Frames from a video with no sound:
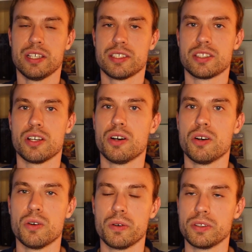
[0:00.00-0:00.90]

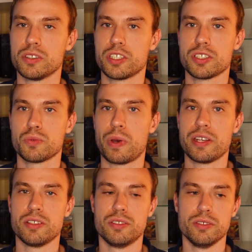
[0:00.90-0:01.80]
So just try
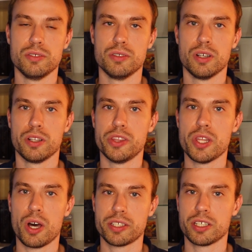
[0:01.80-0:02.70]
to do
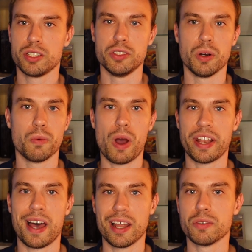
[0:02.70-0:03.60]
not your
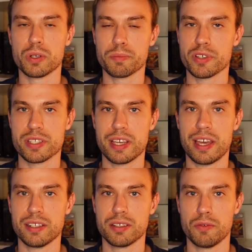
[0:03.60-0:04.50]

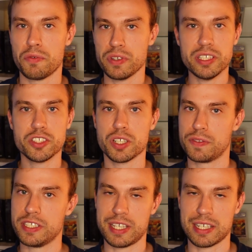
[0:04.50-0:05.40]
100% with each of
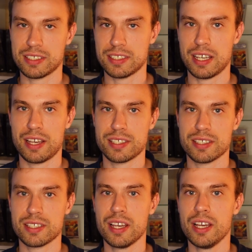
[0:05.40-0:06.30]
these
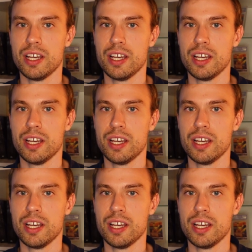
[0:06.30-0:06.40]
exercises.